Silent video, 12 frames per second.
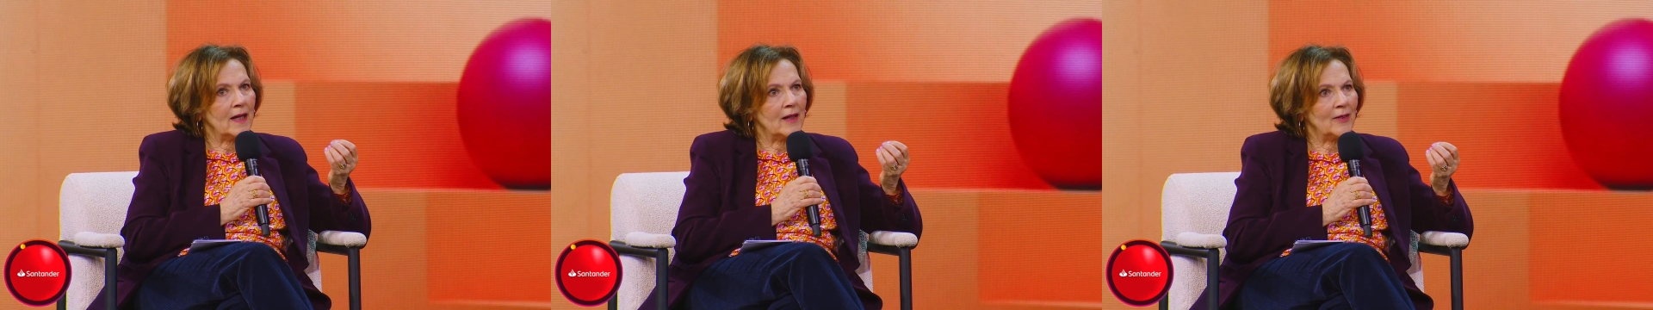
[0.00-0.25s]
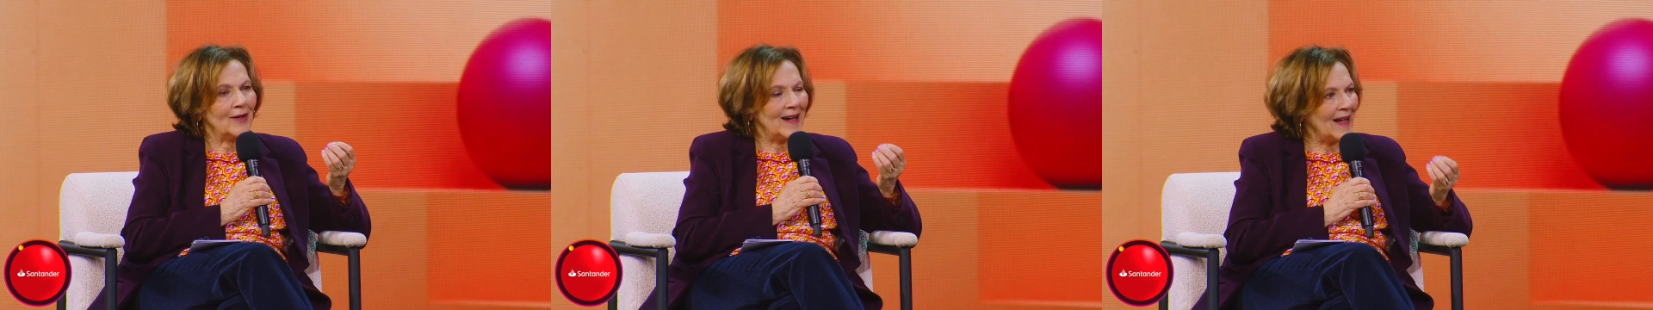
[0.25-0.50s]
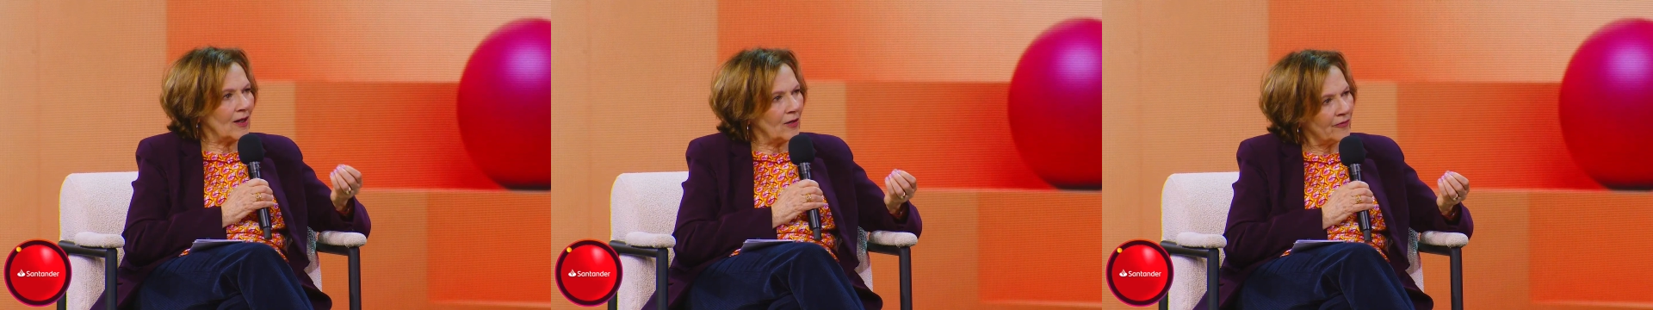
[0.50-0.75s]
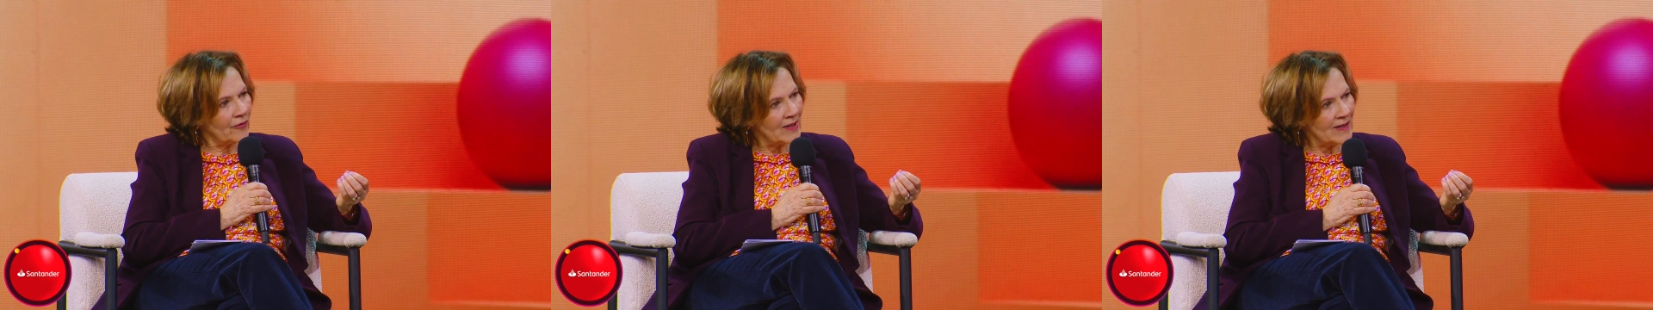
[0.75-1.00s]
the lack
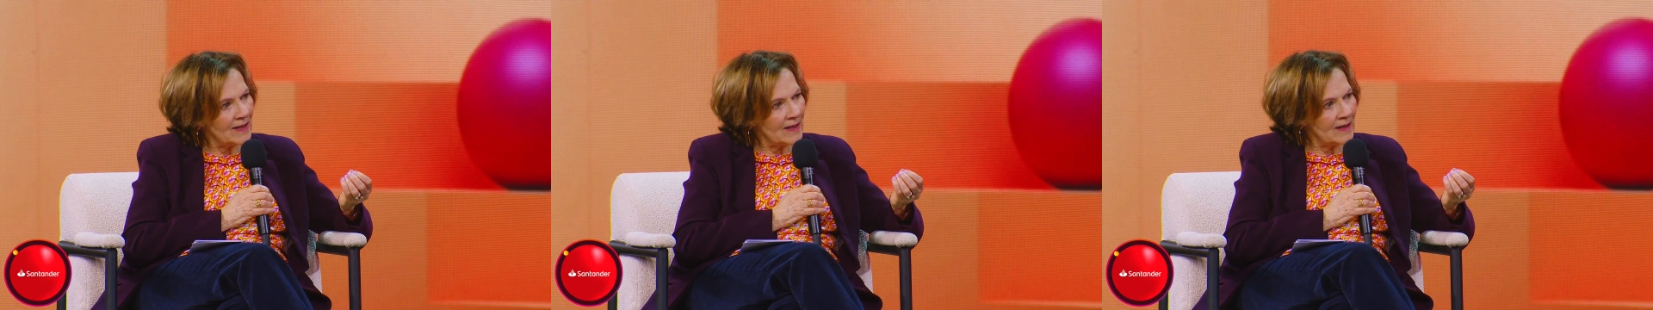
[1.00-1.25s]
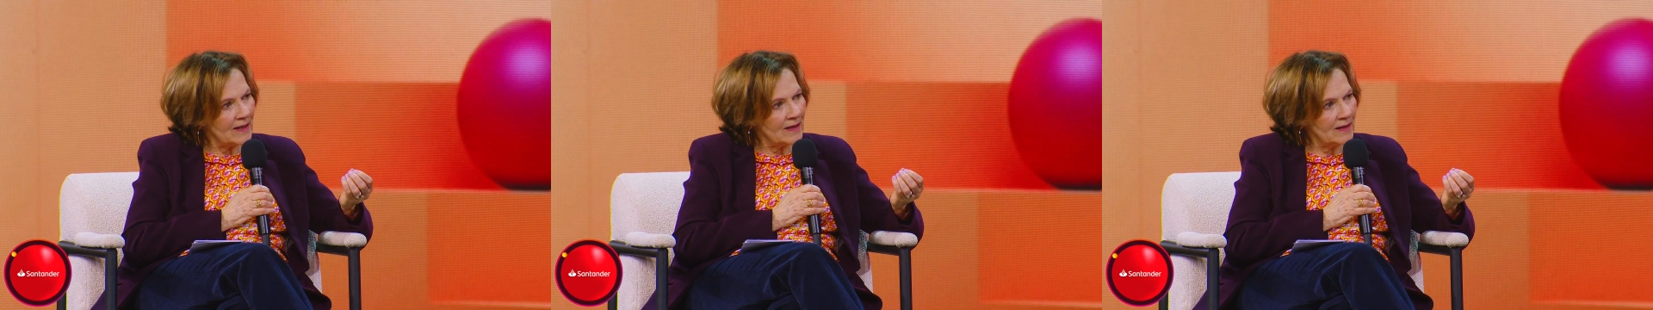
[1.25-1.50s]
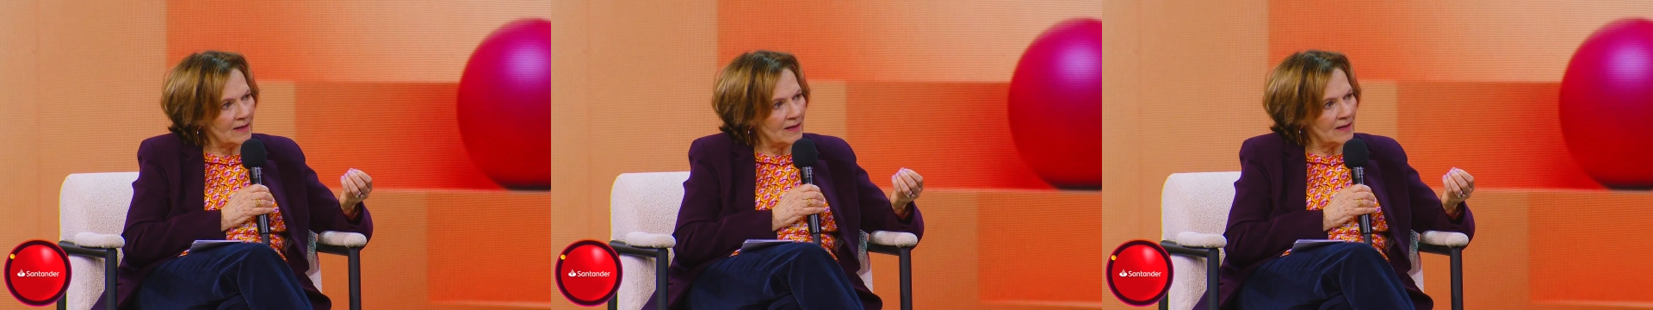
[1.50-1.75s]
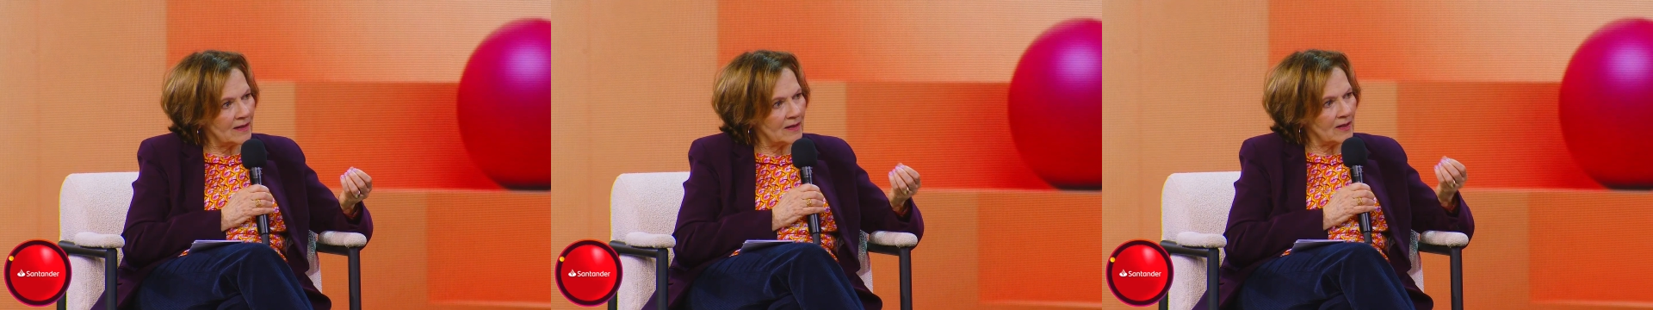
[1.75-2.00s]
of
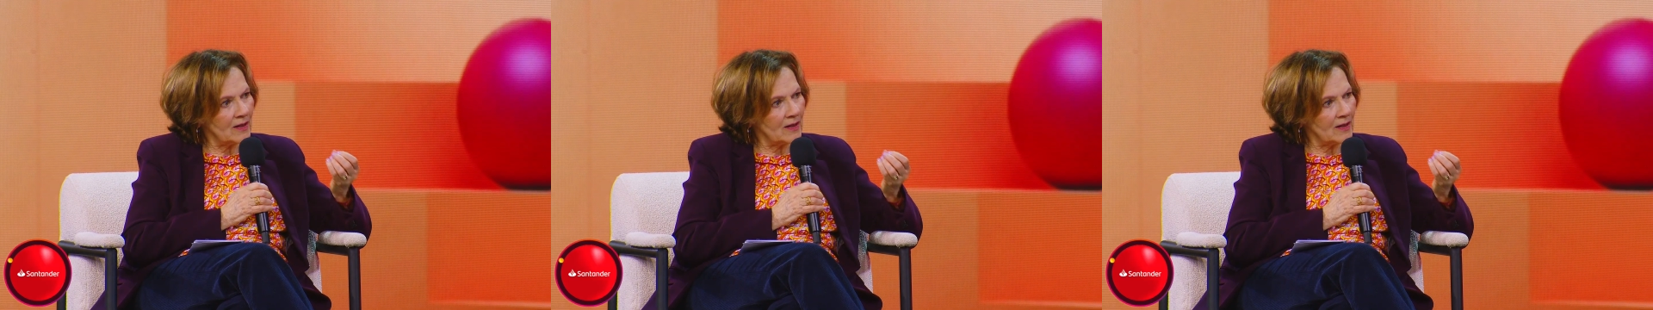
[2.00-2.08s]
resistance,